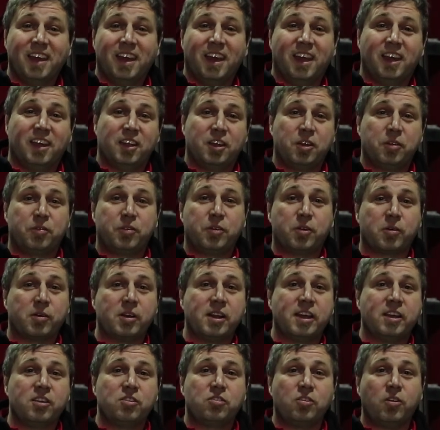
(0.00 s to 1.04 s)
And if you
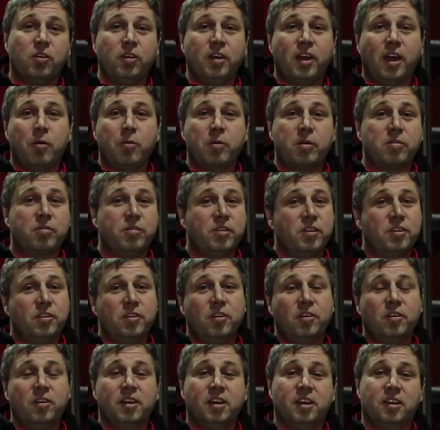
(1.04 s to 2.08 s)
really enjoy our
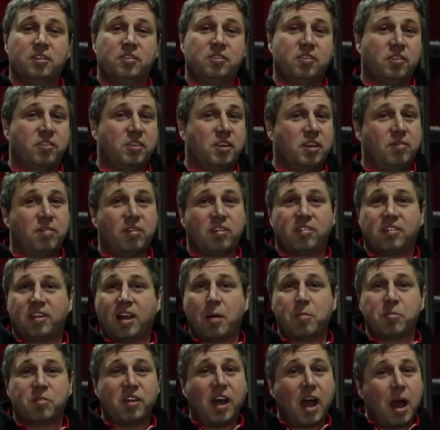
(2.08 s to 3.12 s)
video, just give us
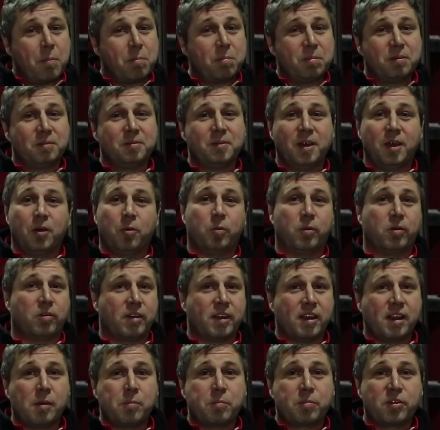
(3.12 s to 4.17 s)
thumbs up. We
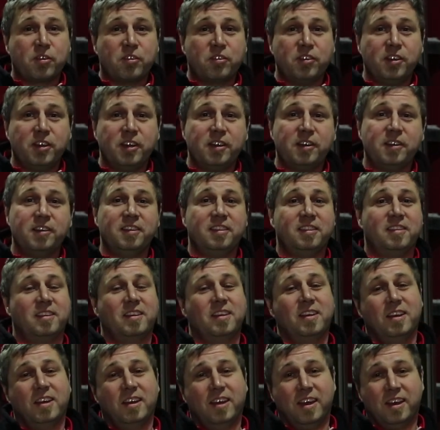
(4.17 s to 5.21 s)
really appreciate it,
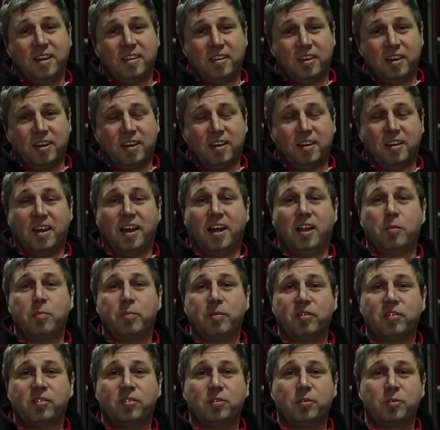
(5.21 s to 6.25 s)
and help
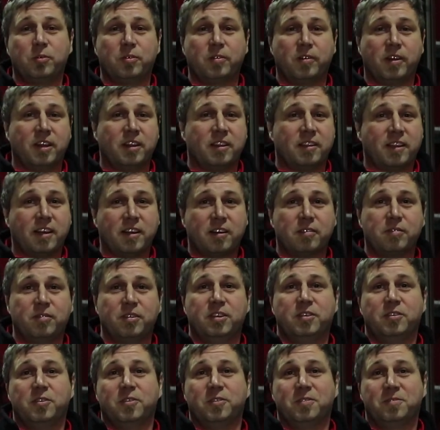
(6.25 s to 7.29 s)
us to create another
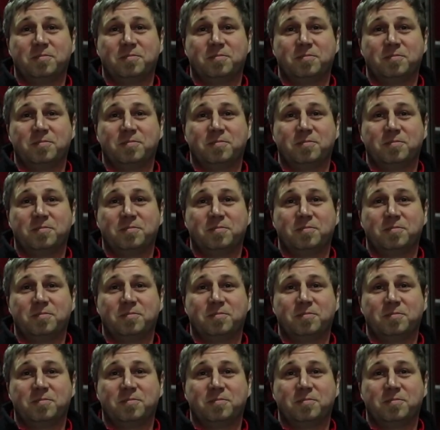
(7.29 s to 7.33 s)
video.